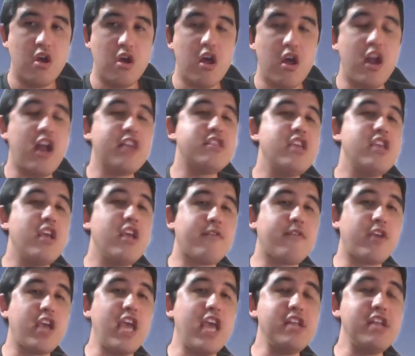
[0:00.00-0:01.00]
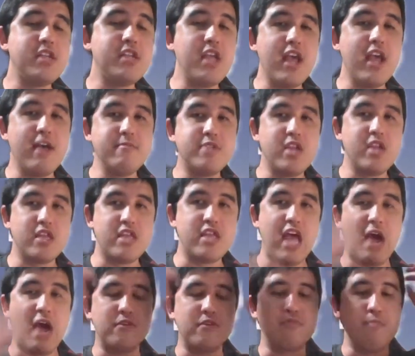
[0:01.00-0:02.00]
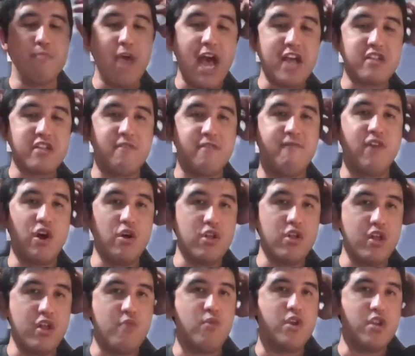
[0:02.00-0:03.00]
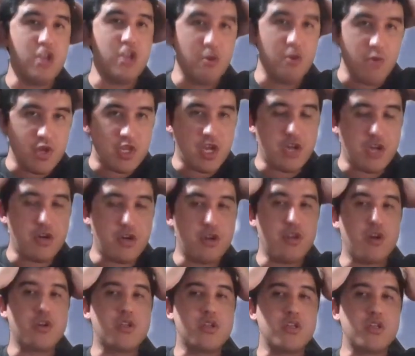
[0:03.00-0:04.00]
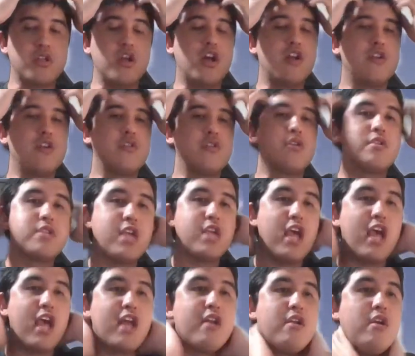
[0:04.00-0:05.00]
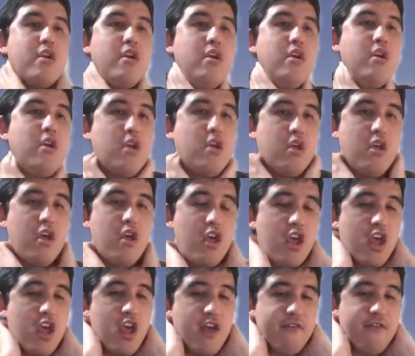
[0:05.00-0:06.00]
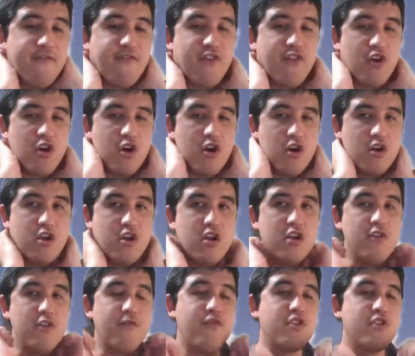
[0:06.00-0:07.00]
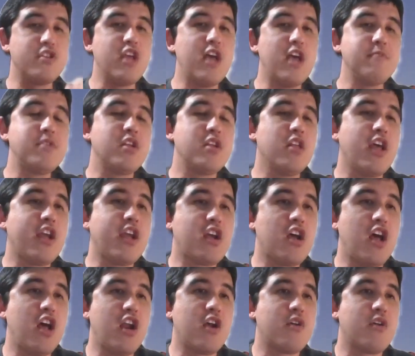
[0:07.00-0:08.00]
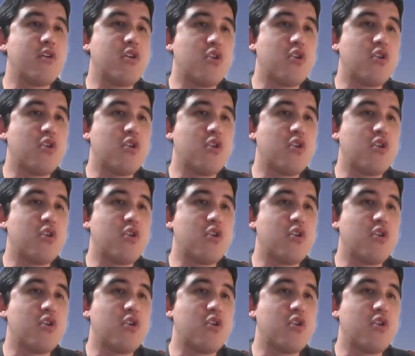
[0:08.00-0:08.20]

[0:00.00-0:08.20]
And I think KTM did that with Max Vohland when he was under their under their tent. And for for them to like kind of